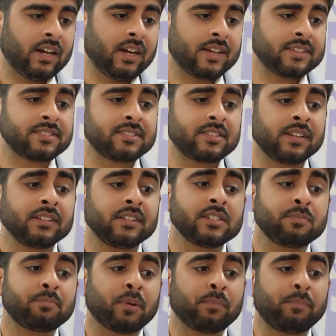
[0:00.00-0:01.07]

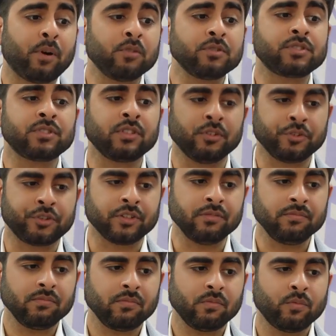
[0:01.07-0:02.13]
Asadr's proposed
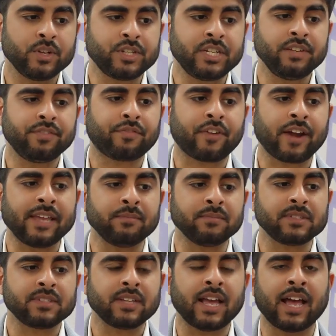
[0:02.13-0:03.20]
solution, which he
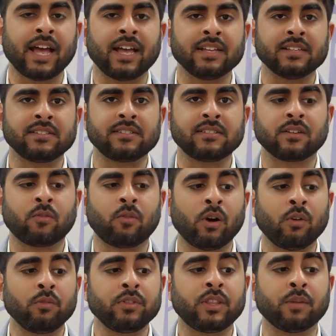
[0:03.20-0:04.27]
frames as,
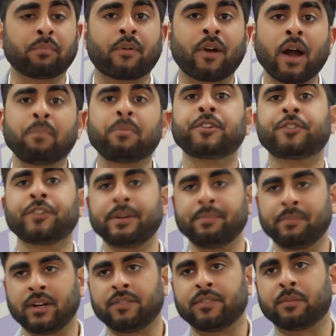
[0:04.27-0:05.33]
quote, the proper
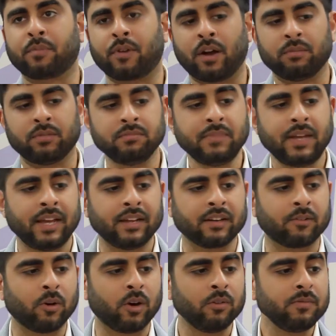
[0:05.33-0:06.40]
treatment of the problem, end
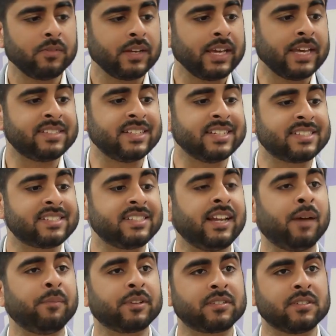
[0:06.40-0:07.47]
quote, is an
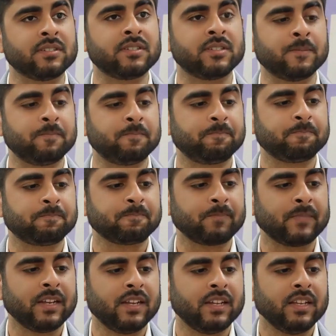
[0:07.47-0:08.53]
Islamic system.
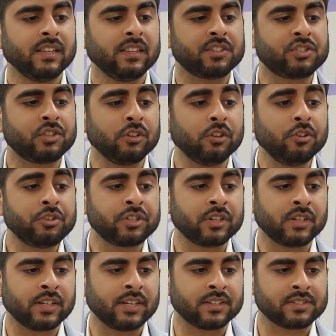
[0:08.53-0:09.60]
The
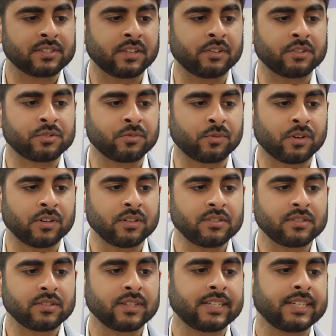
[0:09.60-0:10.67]
solution, in Asadr's
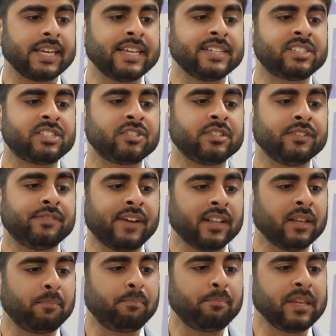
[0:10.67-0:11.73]
words, is to
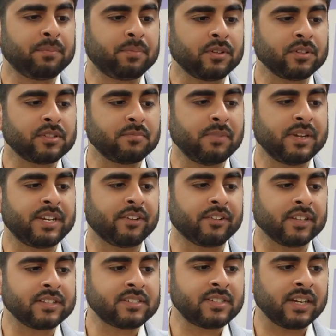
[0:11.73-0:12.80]
develop people's
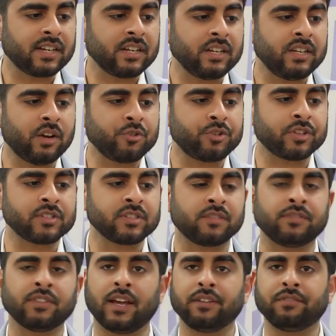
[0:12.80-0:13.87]
materialistic notions
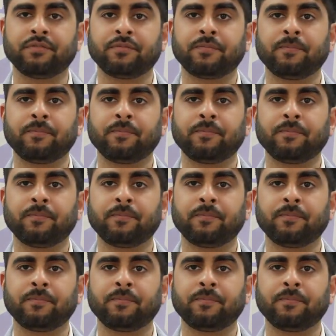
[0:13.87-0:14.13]
of life.